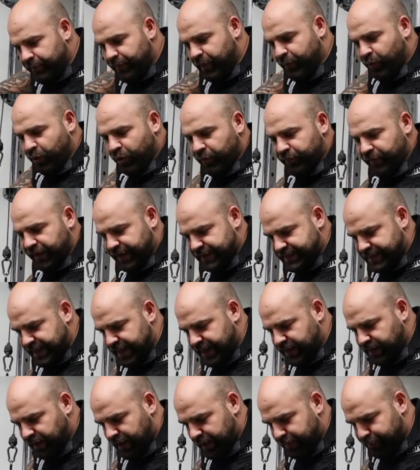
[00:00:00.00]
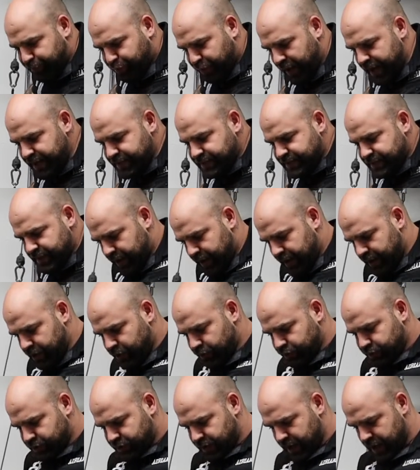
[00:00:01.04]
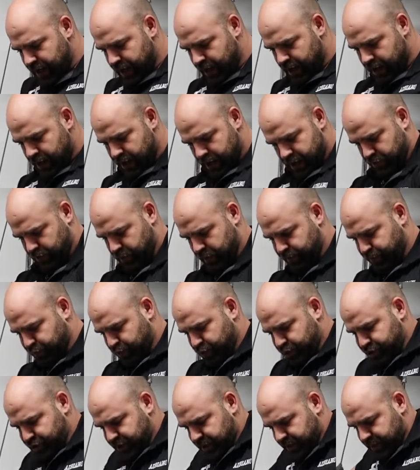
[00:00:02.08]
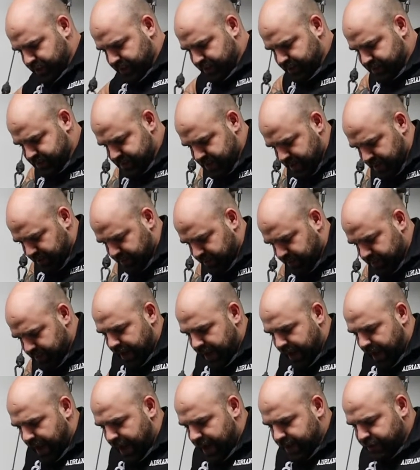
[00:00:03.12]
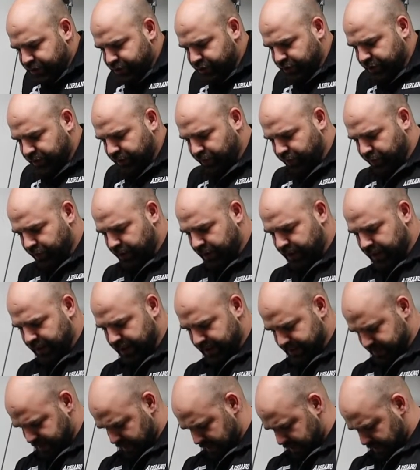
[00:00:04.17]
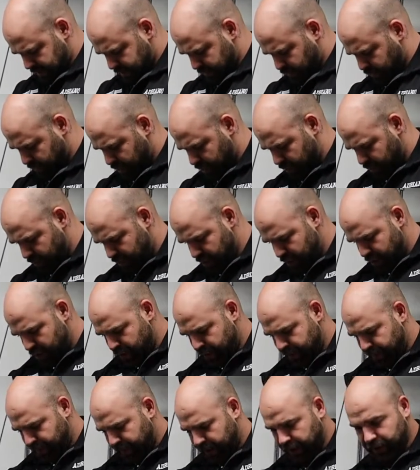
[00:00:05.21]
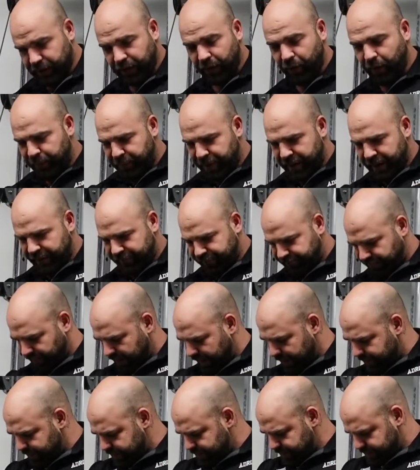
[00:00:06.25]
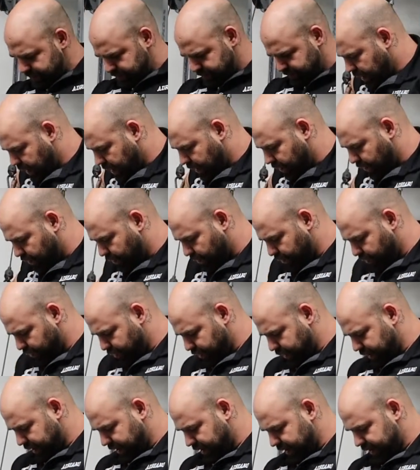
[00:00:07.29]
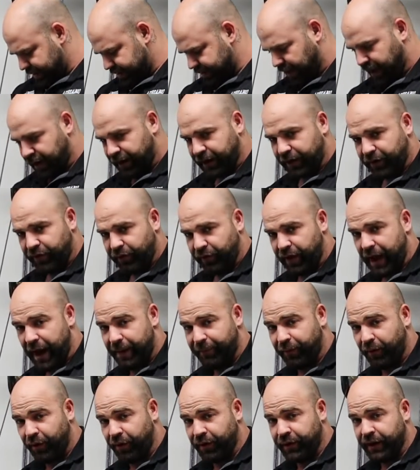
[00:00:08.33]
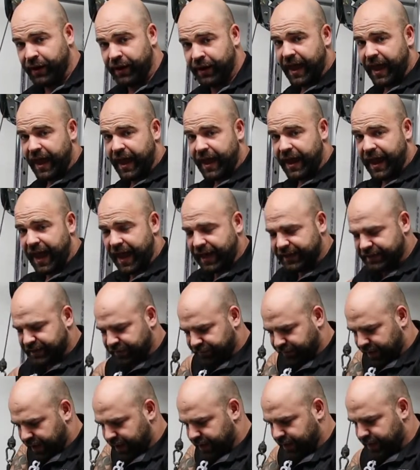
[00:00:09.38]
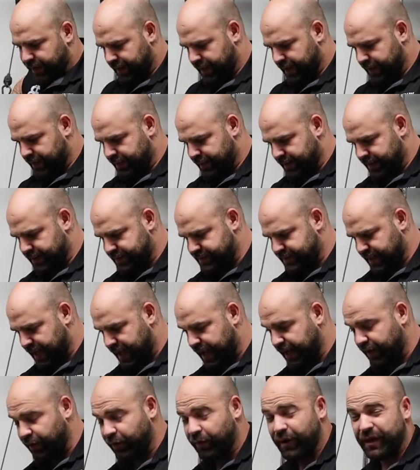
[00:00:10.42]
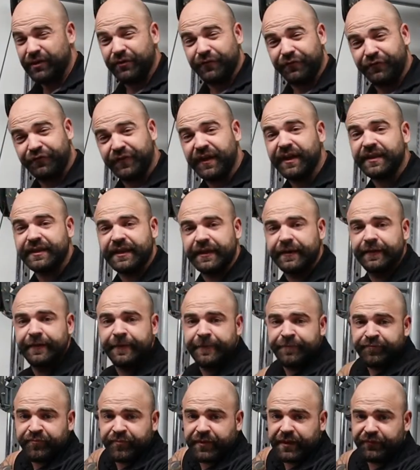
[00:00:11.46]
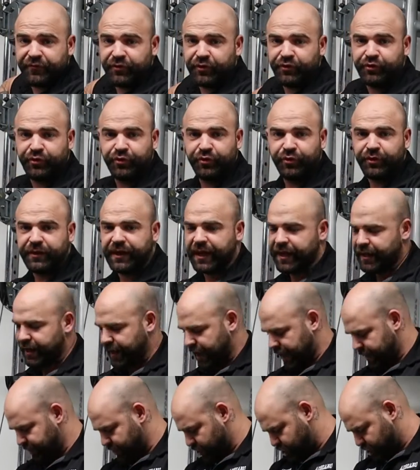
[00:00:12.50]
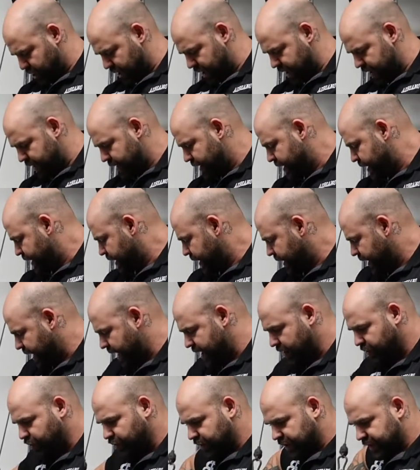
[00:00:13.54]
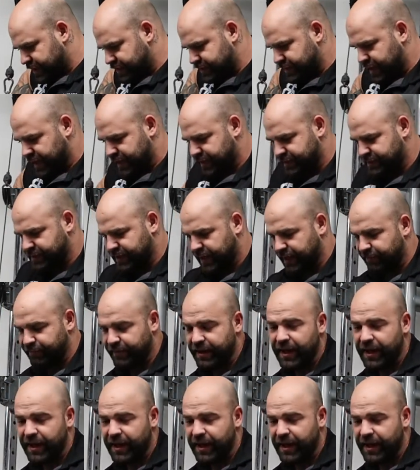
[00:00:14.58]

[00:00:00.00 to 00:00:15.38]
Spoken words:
but more of like a decline press, and you'll see we're pushing down. As you can really see as well, my lower pec fibers are really starting to grab on and activate in this angle. And you'll feel it if you do get a machine and do the exact same.